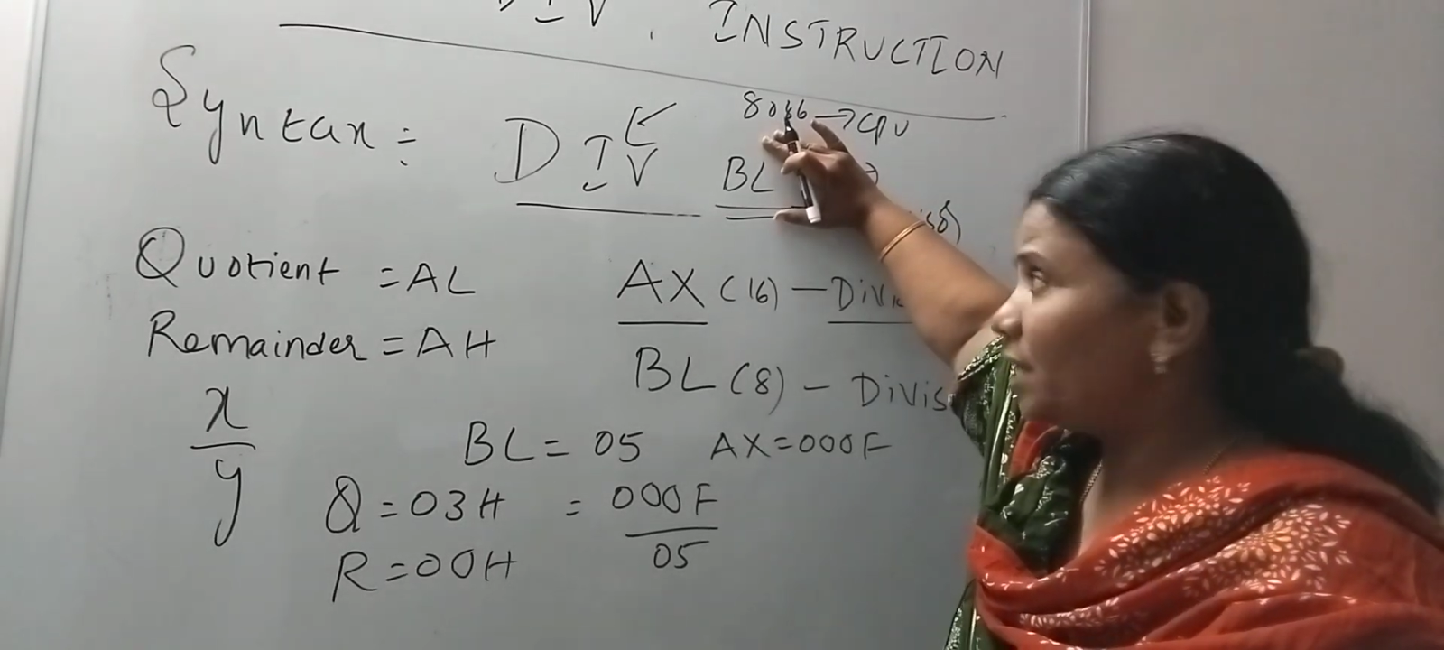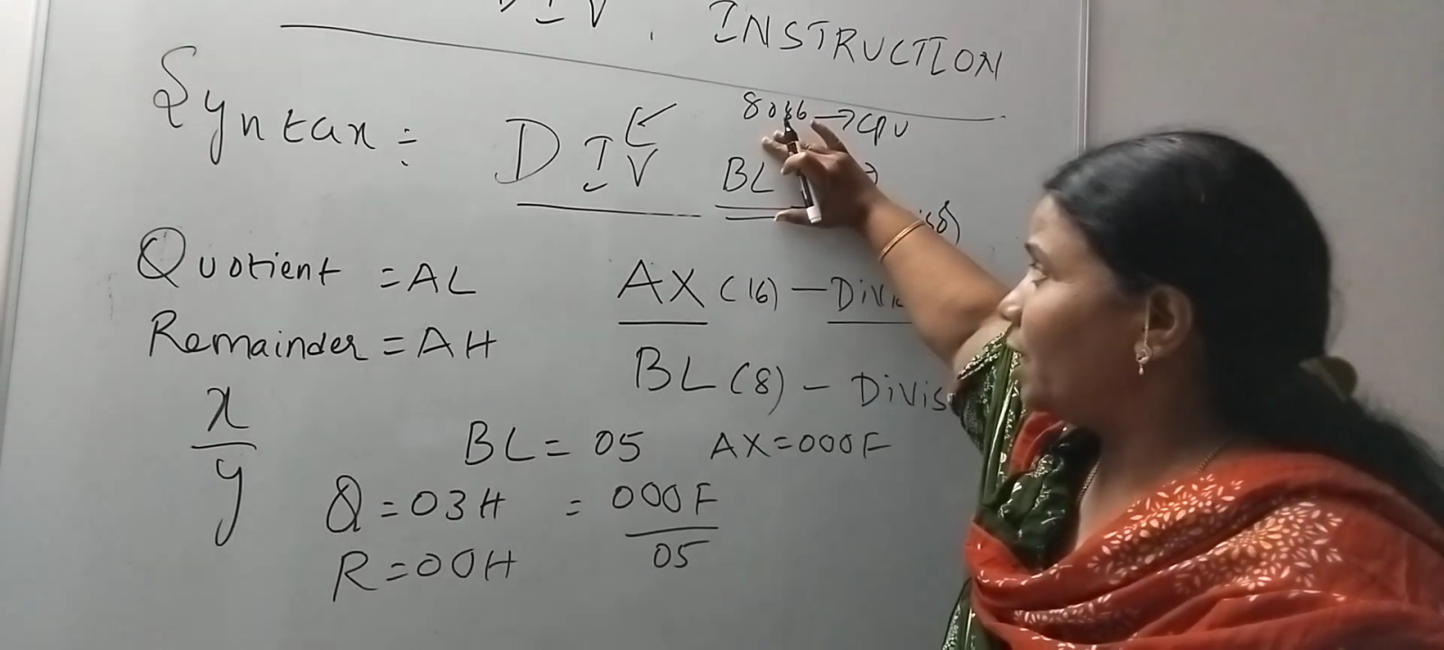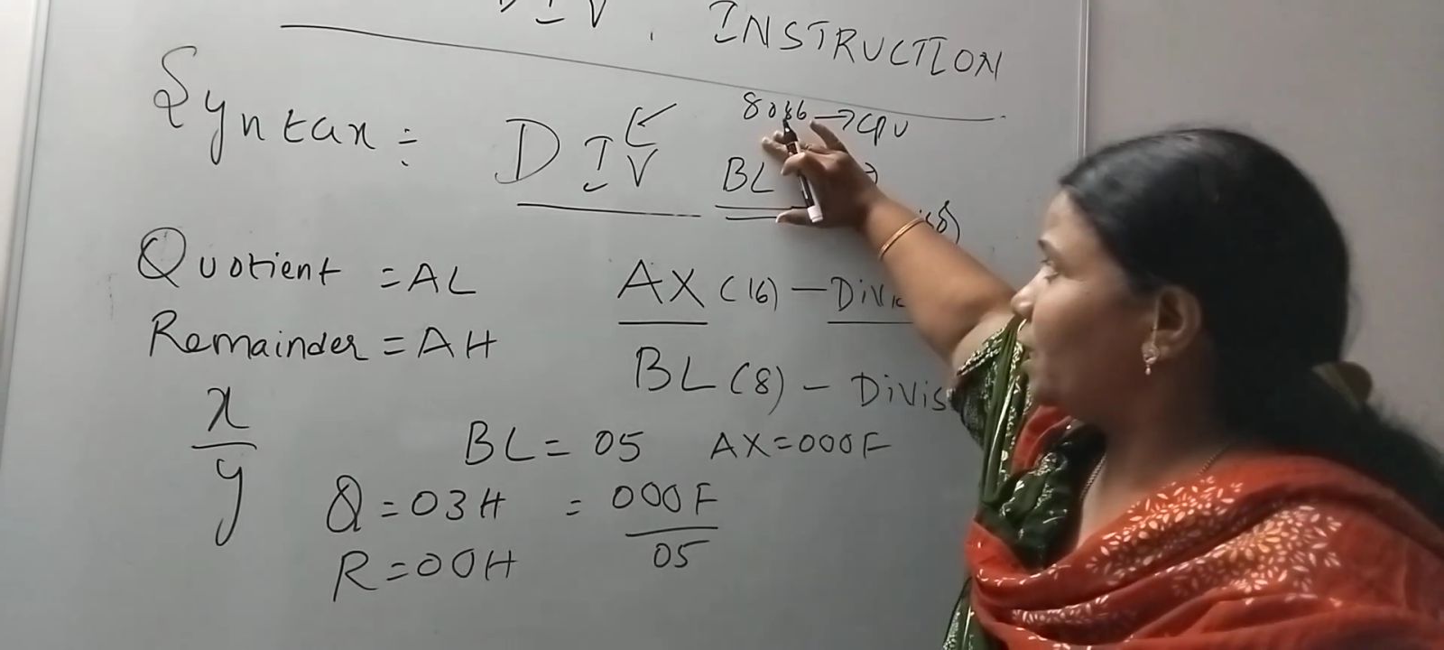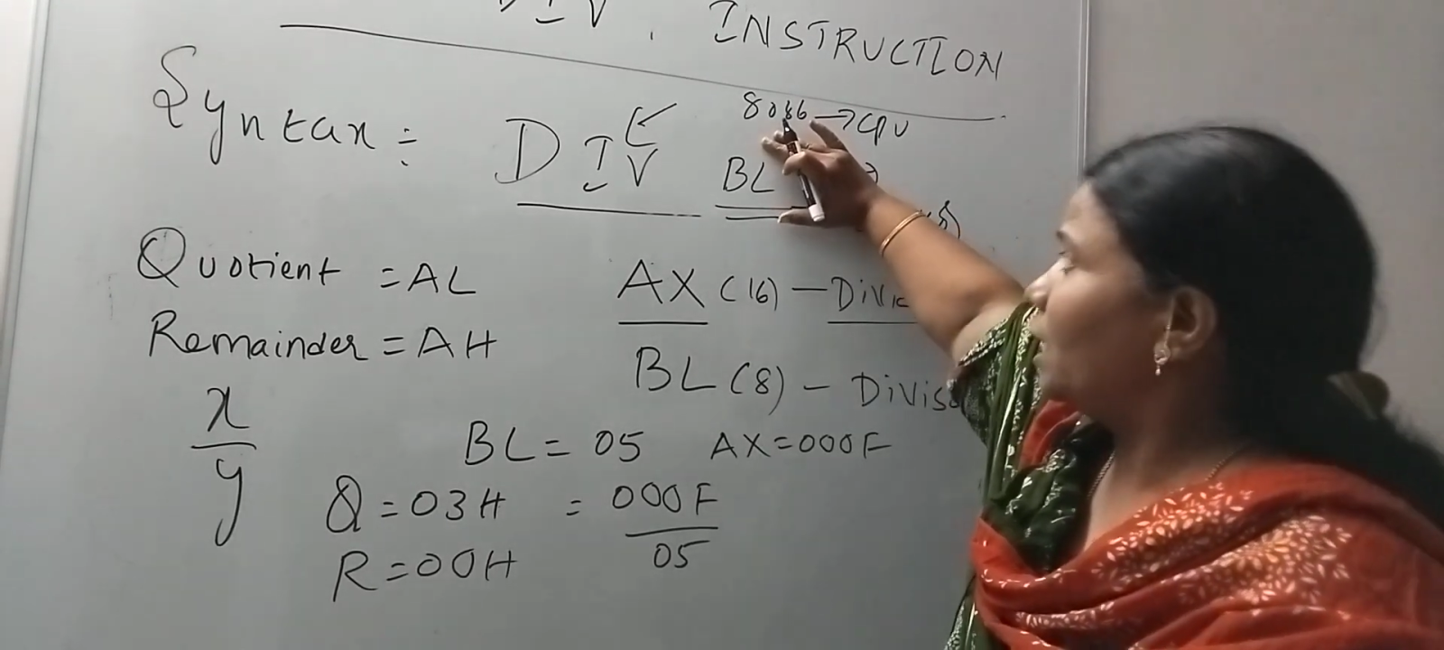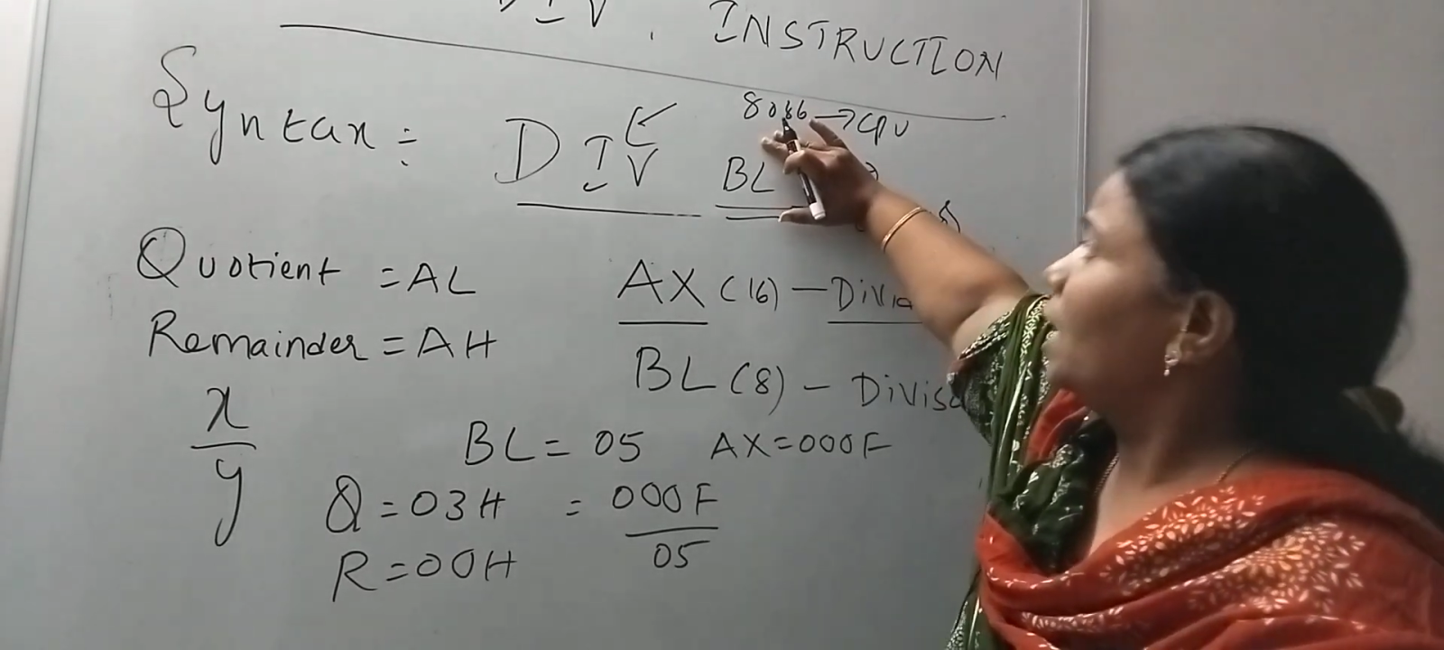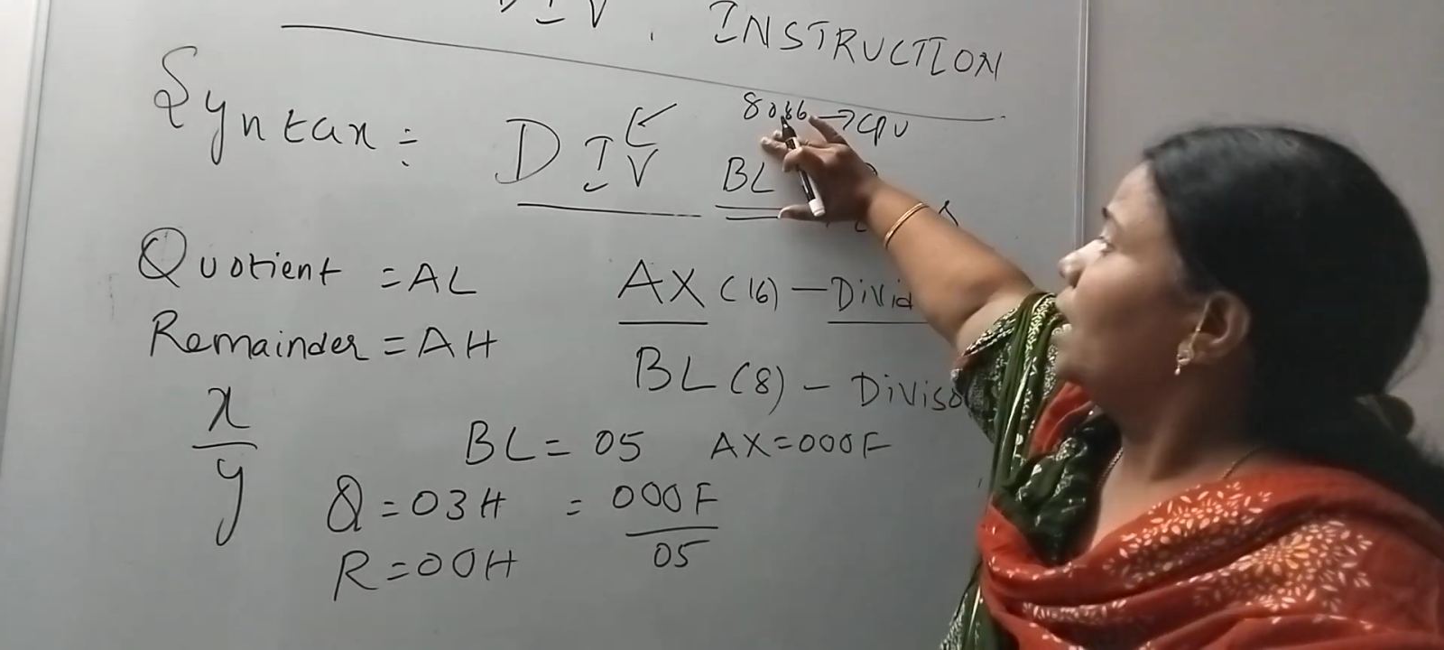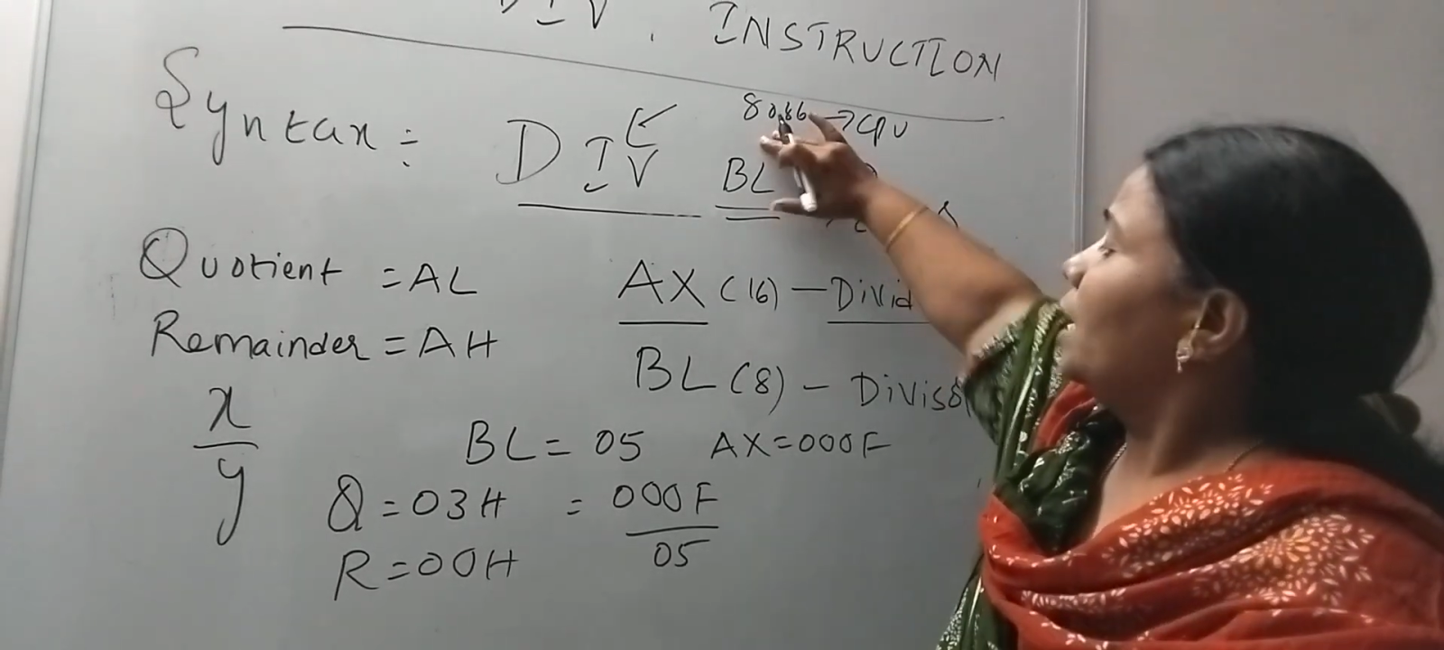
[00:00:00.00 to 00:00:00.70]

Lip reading: data.